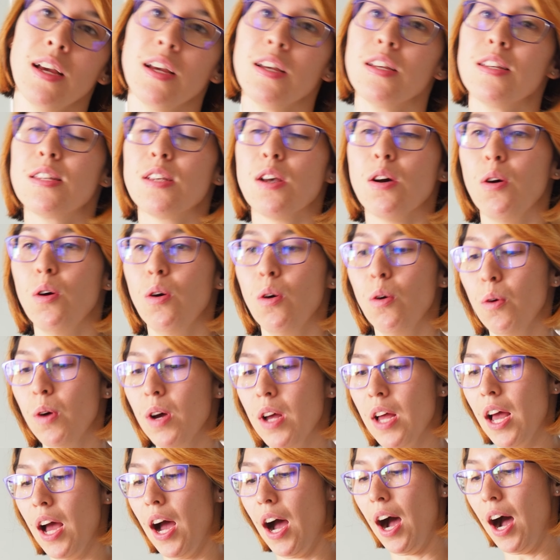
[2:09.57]
So
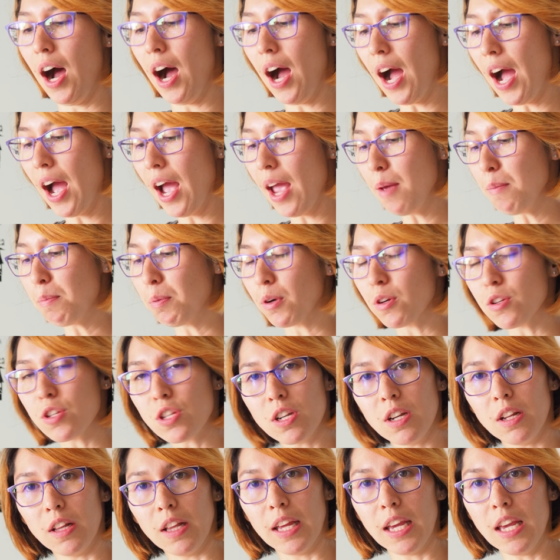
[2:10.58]
I
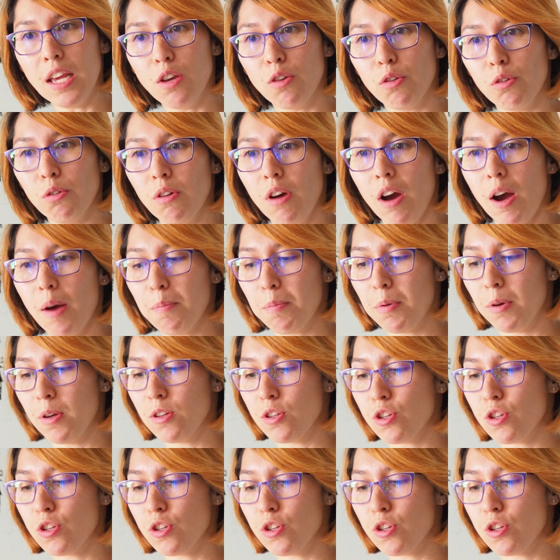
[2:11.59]
personally grew up